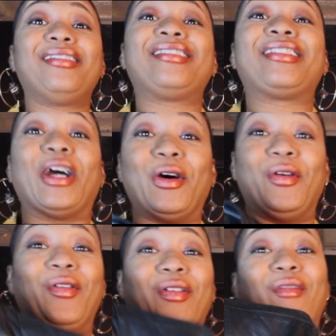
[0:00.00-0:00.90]

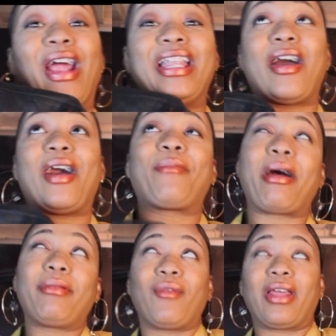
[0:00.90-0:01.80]
So right now I
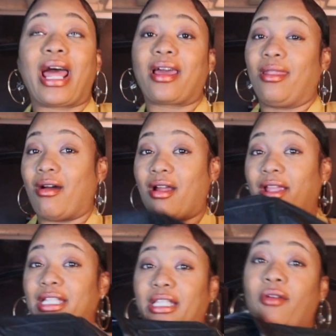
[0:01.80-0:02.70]
probably wear like a
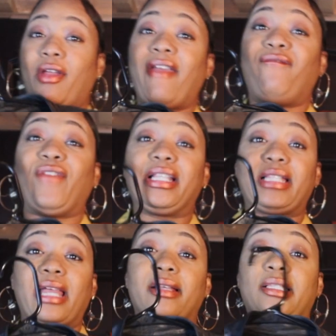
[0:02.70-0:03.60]
large, so it fits
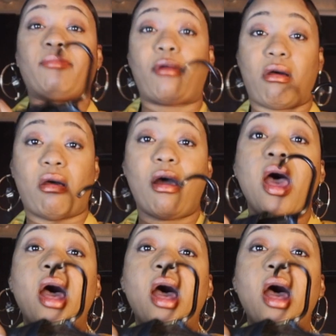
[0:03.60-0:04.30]
like a small.